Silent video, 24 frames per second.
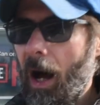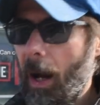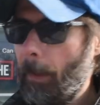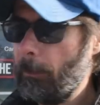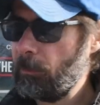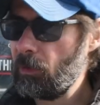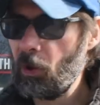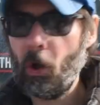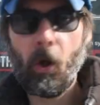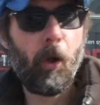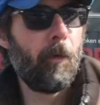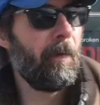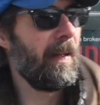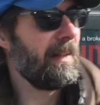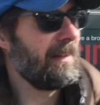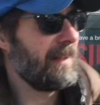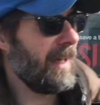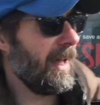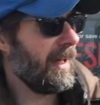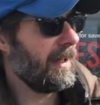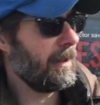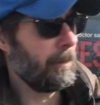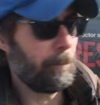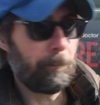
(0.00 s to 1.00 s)
I'm told they
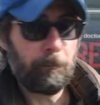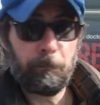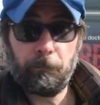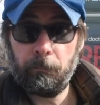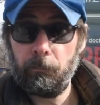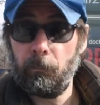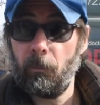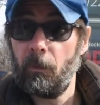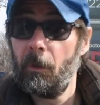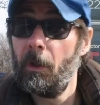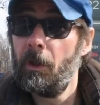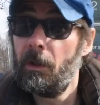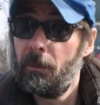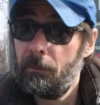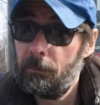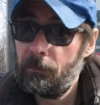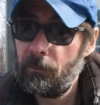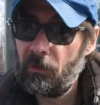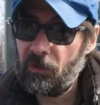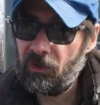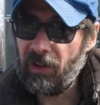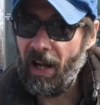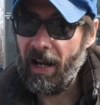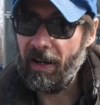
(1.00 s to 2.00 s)
take
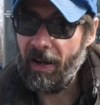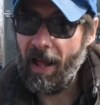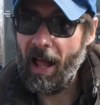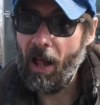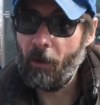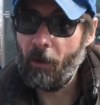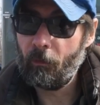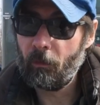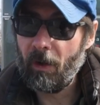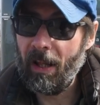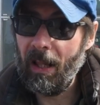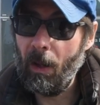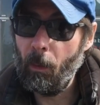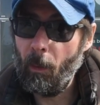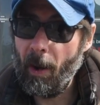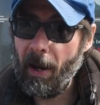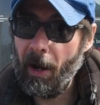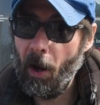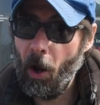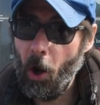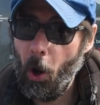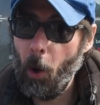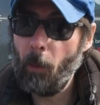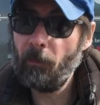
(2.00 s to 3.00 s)
Staten Island Railway
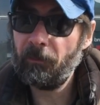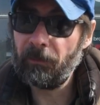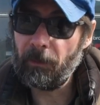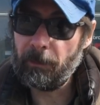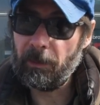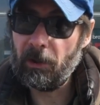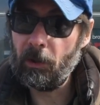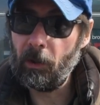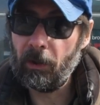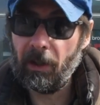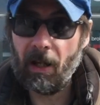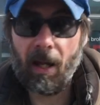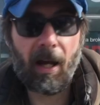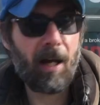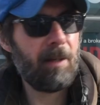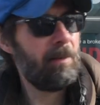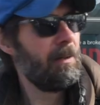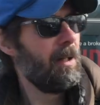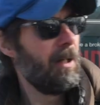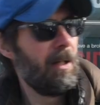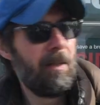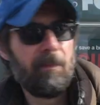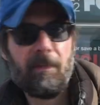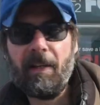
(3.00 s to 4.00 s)
home from Huguenot,
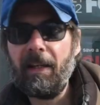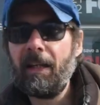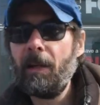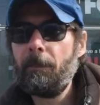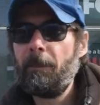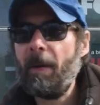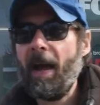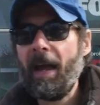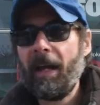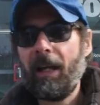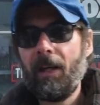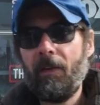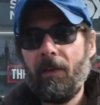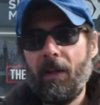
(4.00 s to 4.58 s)
they get back